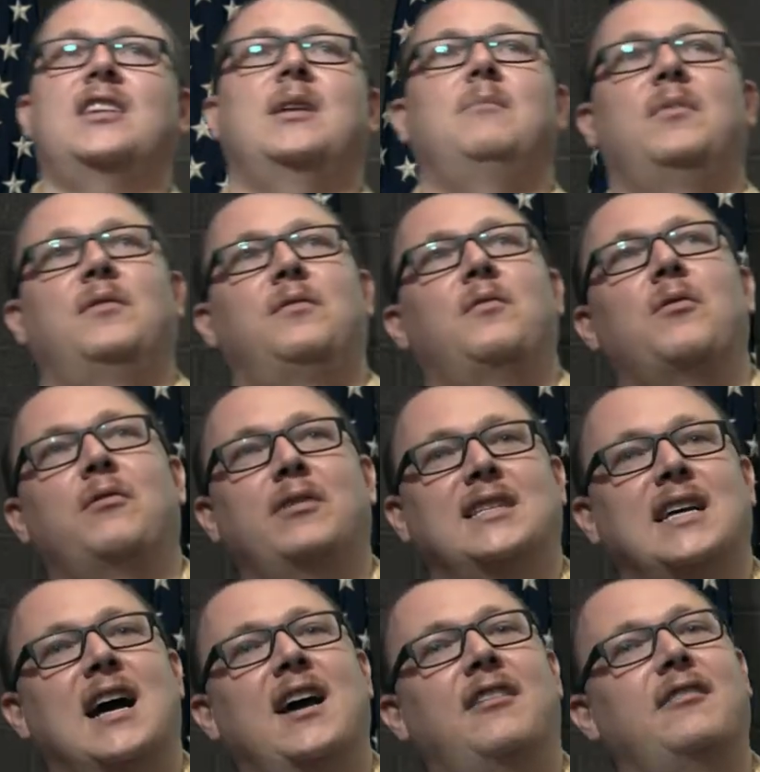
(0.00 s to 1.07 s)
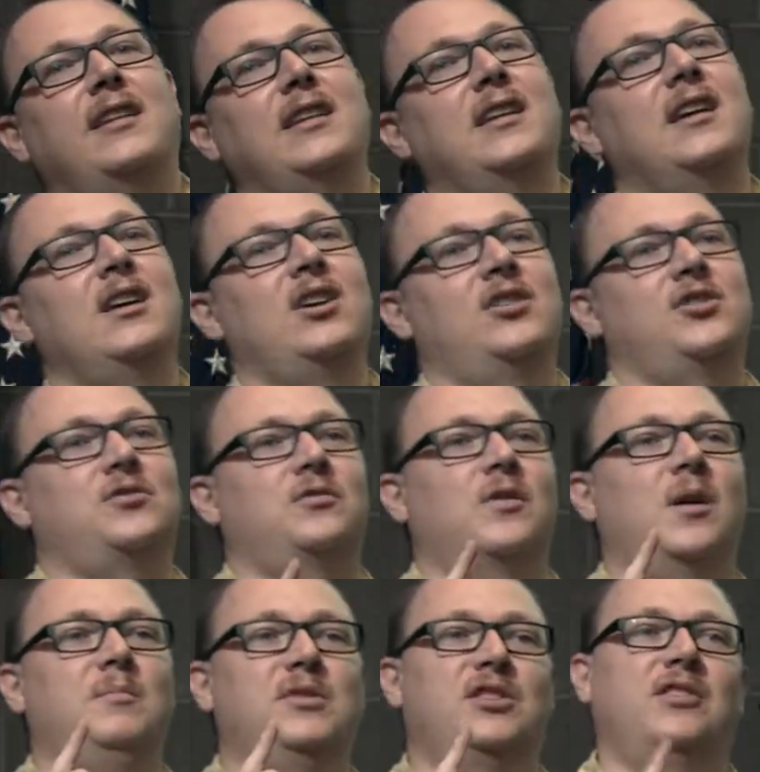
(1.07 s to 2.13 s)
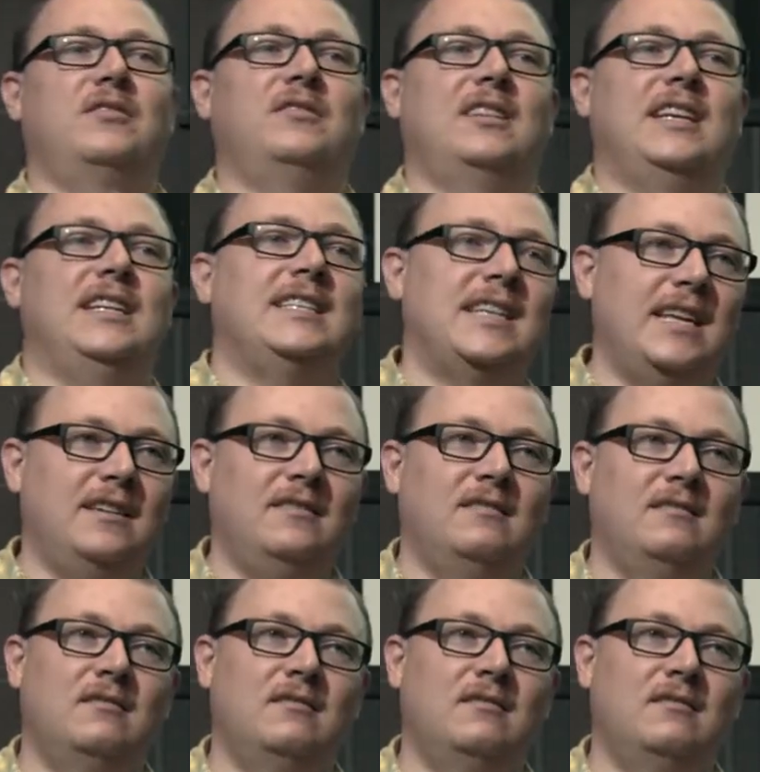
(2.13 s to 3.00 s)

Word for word: and before retiring, scrubs her LinkedIn,